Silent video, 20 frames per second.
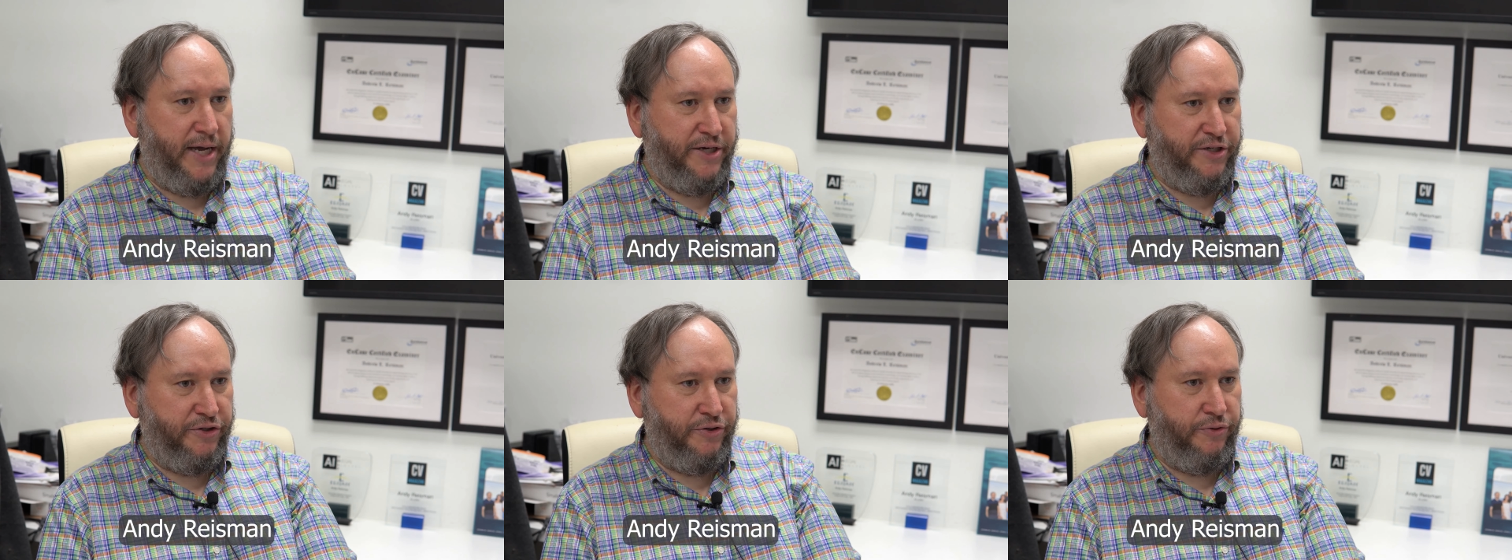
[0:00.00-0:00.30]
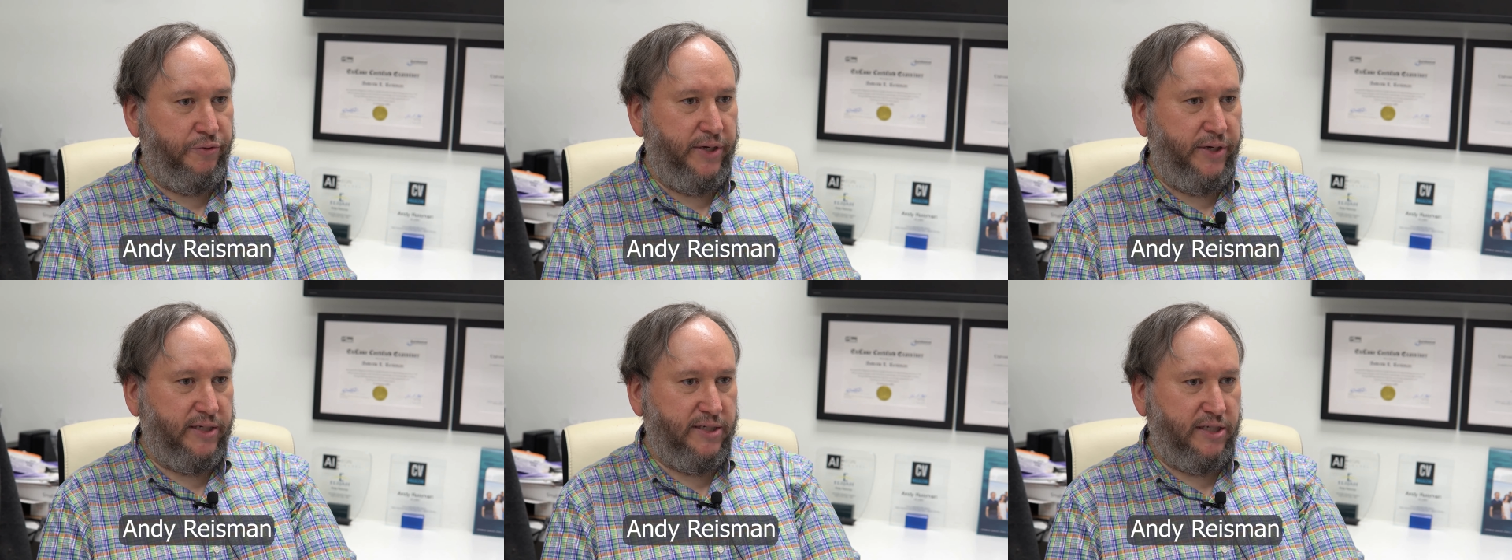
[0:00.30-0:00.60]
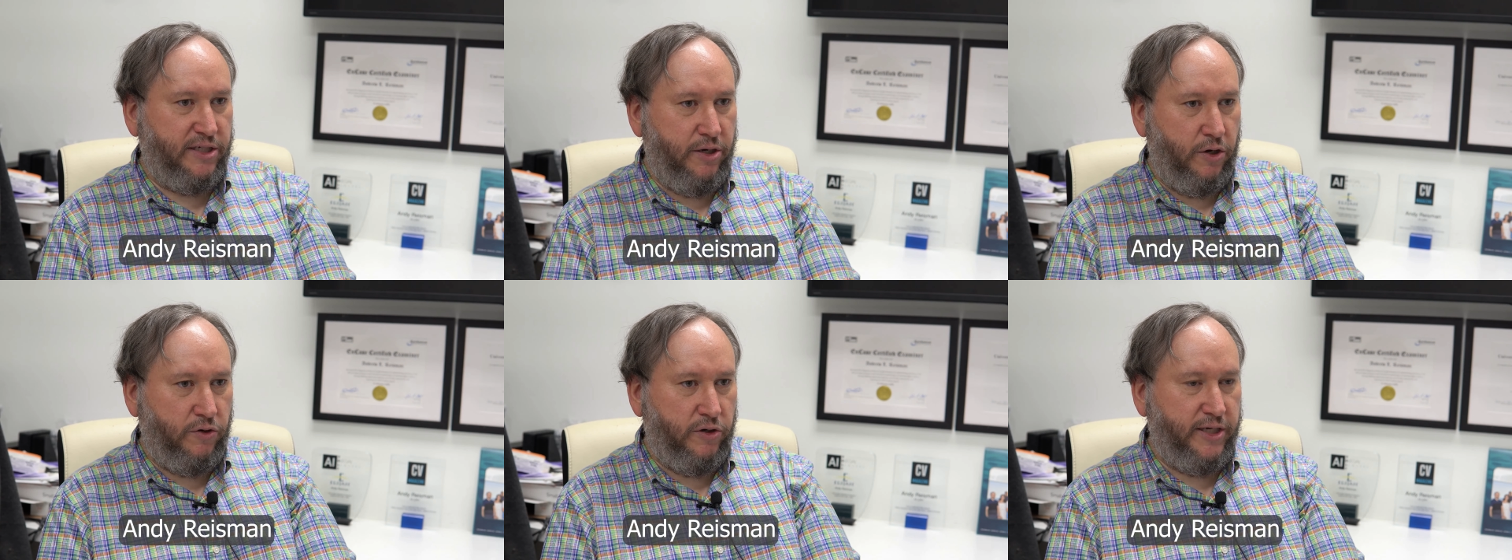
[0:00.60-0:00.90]
2
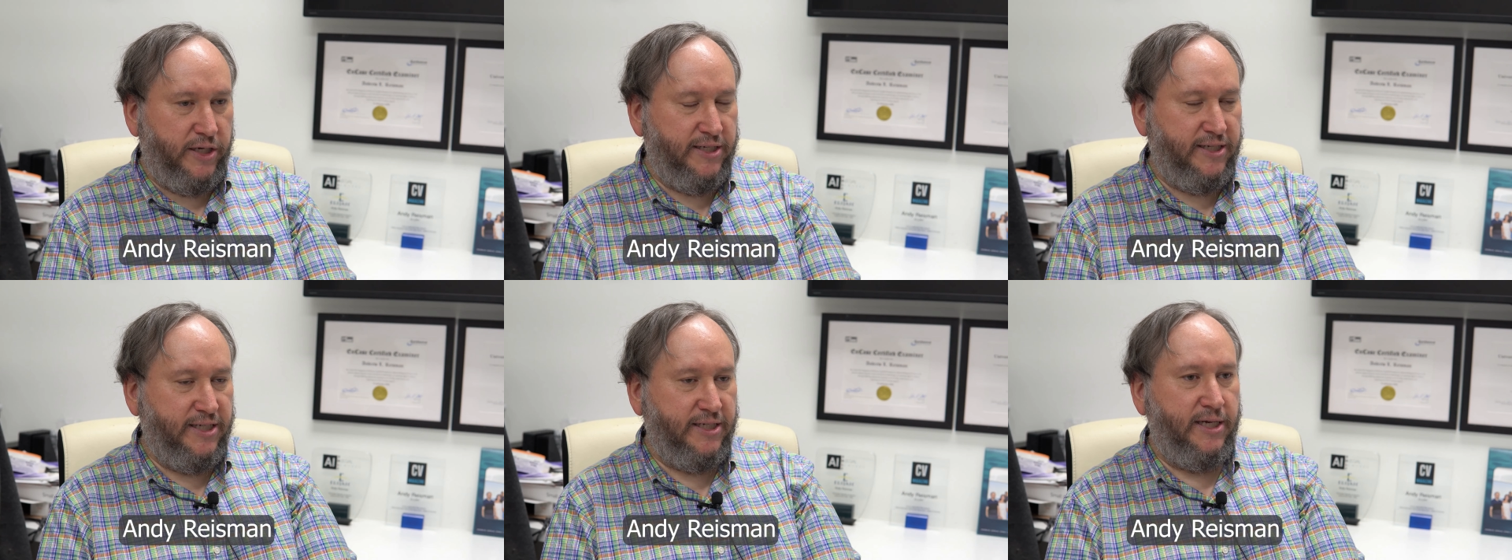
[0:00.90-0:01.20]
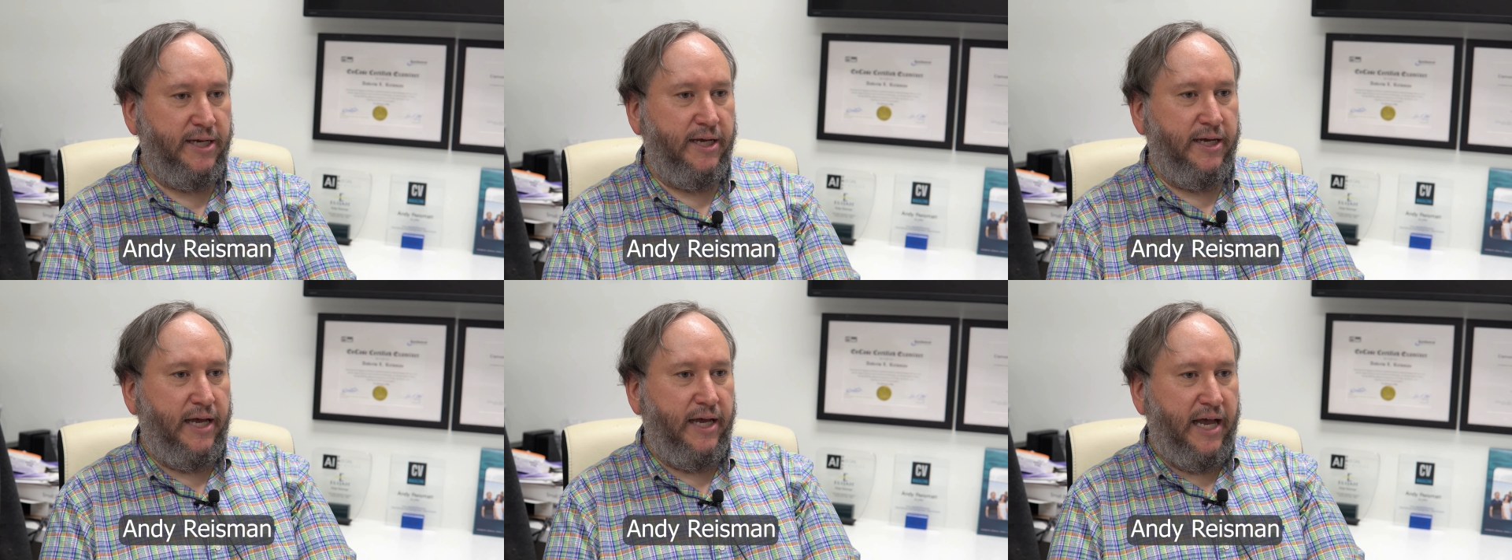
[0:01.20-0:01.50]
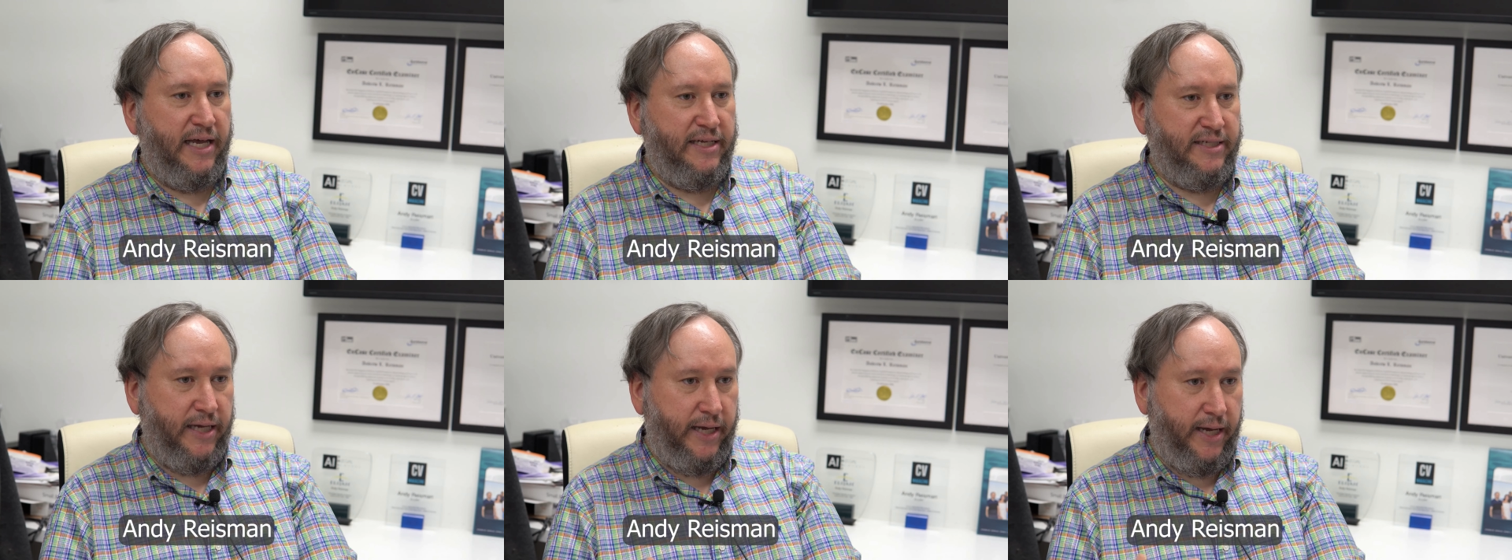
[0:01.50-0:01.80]
weeks notice,
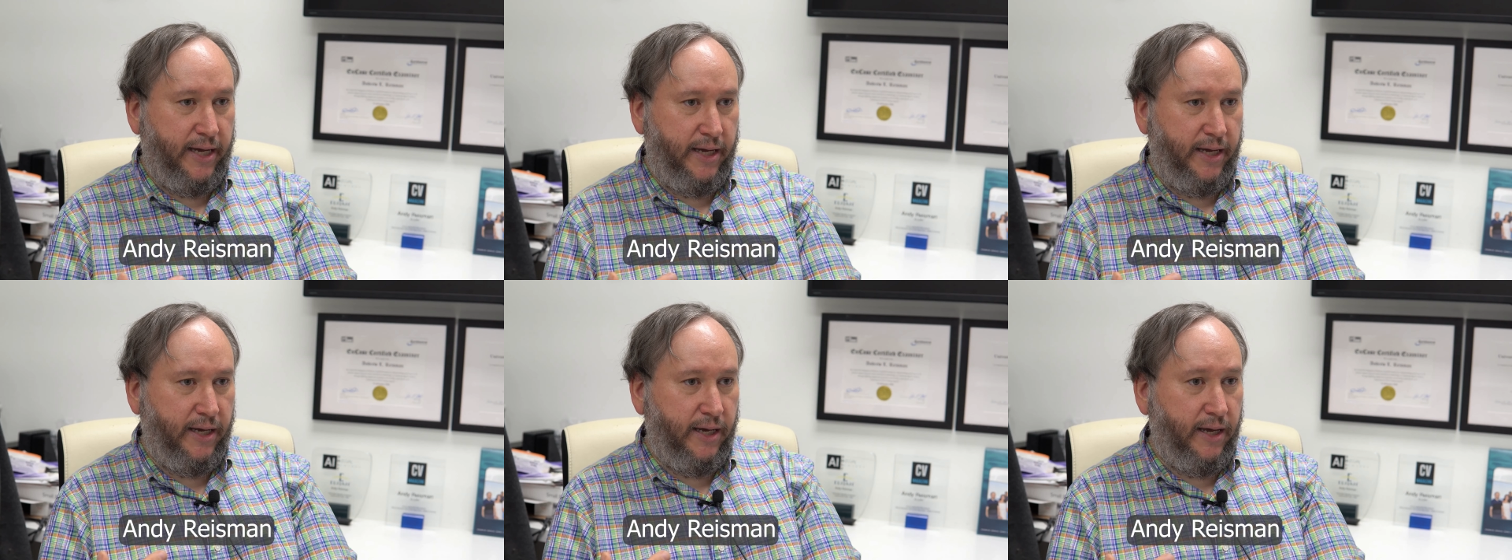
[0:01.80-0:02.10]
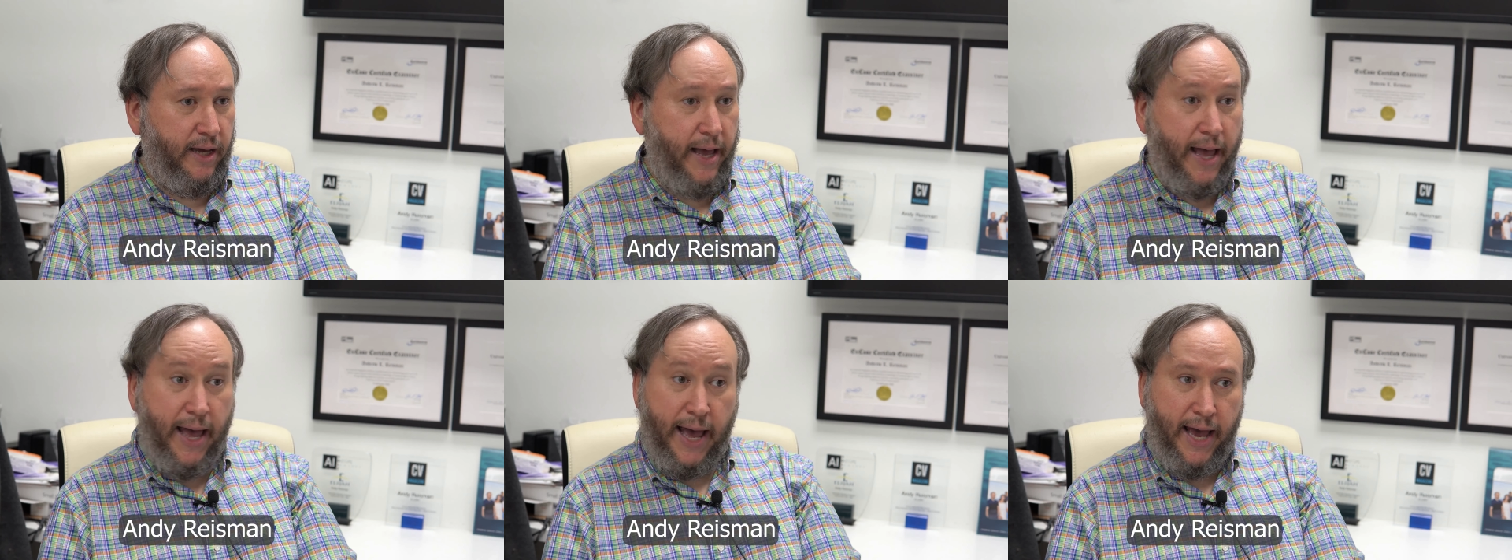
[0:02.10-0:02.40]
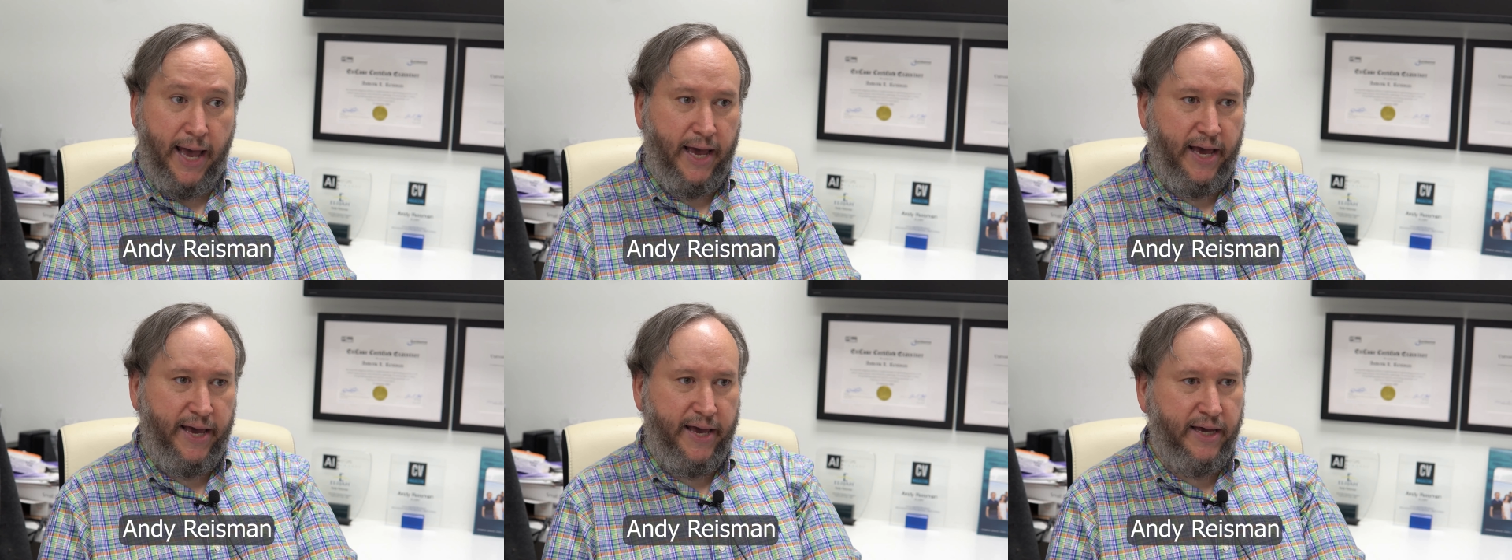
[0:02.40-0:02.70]
say,
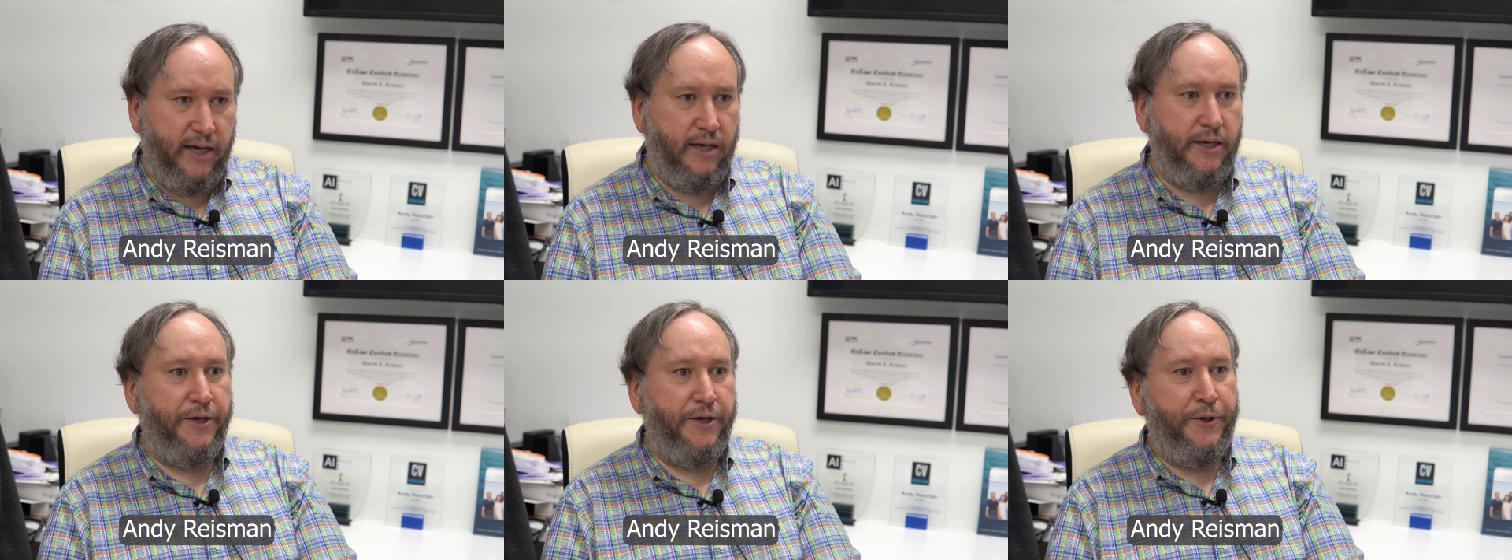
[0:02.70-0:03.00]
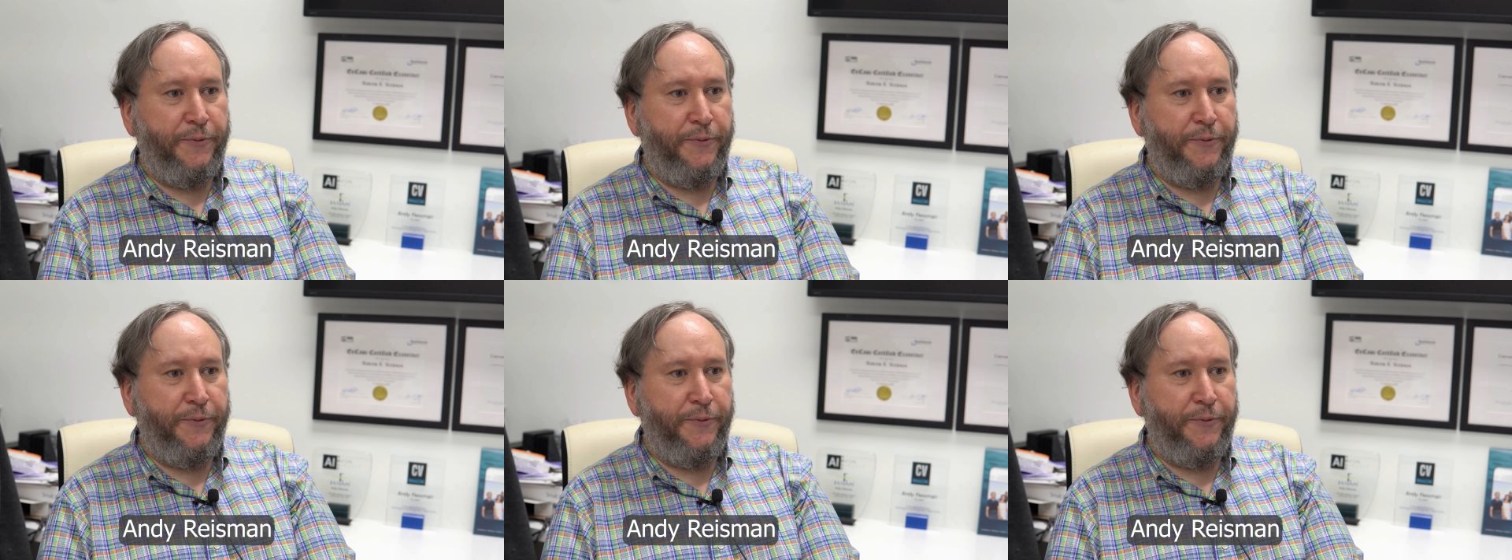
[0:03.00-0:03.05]
hey,